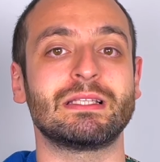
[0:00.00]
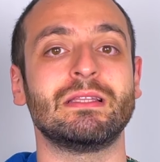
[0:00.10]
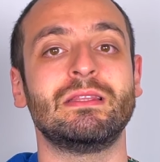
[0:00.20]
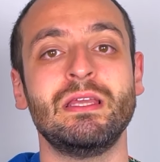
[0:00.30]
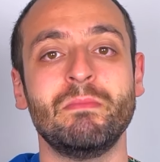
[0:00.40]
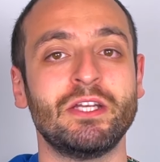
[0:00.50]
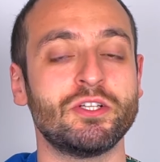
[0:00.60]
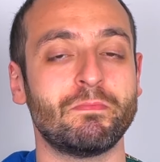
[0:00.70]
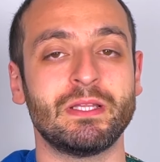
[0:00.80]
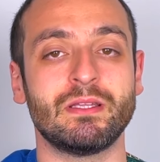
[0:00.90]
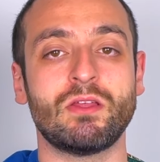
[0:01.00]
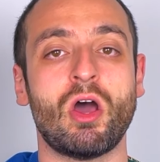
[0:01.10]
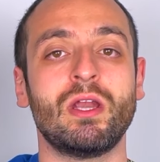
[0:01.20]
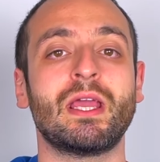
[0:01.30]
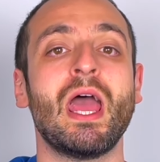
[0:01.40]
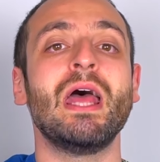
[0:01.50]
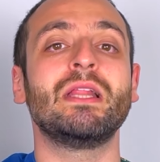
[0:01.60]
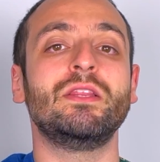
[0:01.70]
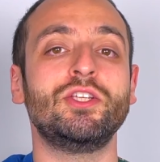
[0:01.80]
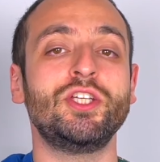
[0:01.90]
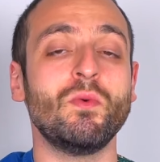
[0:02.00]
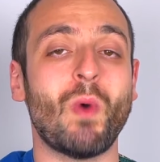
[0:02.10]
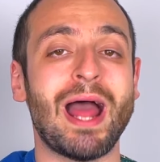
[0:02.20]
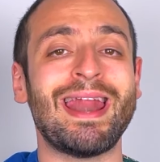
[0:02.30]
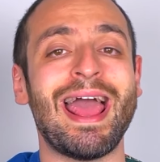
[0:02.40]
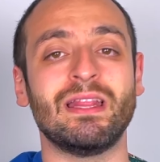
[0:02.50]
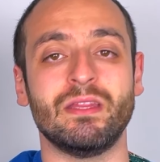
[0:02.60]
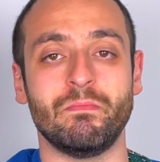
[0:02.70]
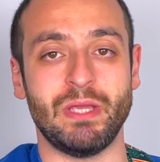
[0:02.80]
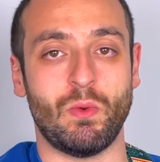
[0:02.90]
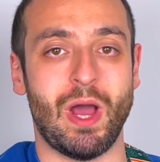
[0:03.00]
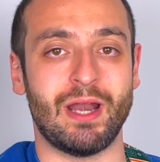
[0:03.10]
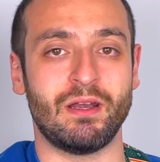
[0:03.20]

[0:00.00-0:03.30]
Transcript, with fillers: the D major pentatonic, the G one and the B one.